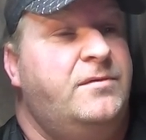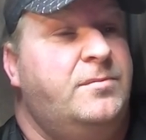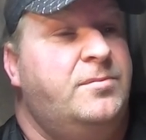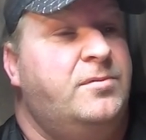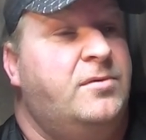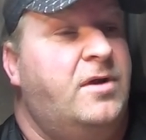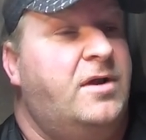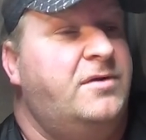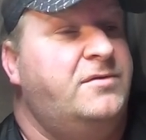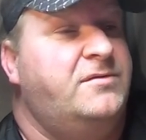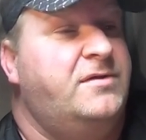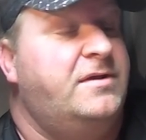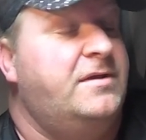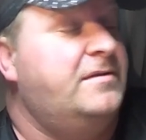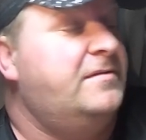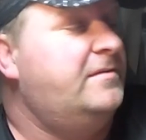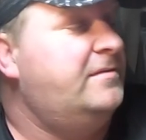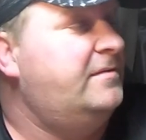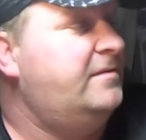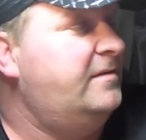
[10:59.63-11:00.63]

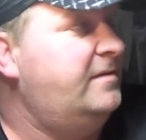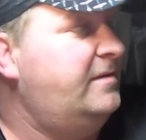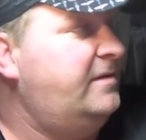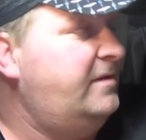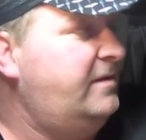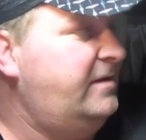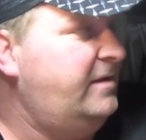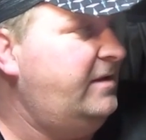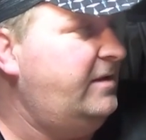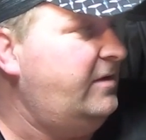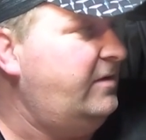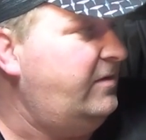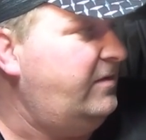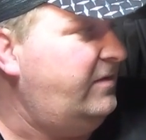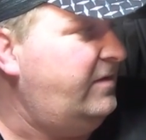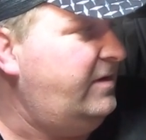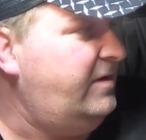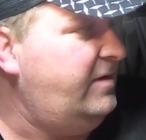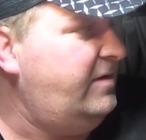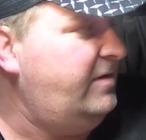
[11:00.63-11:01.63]
projects here and
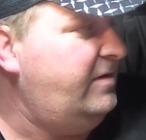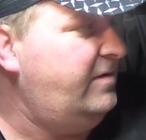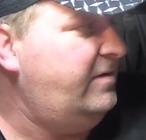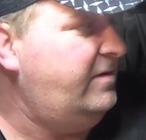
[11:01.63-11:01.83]
there.